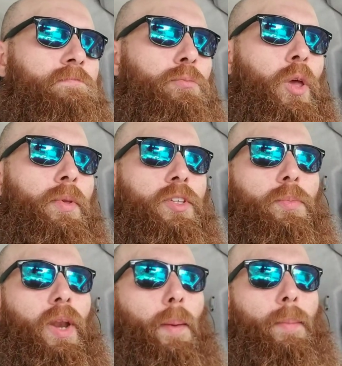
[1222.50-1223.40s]
maybe
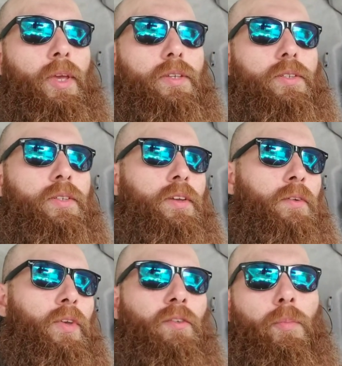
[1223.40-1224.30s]
something I missed,
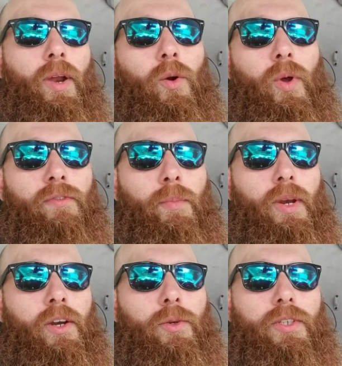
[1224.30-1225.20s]
if you have a better way for me
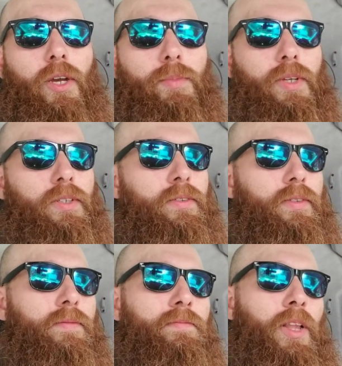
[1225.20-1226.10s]
to do something,
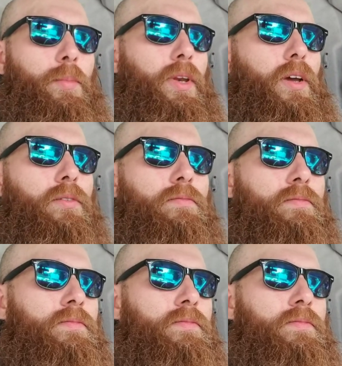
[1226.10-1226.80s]
let me know.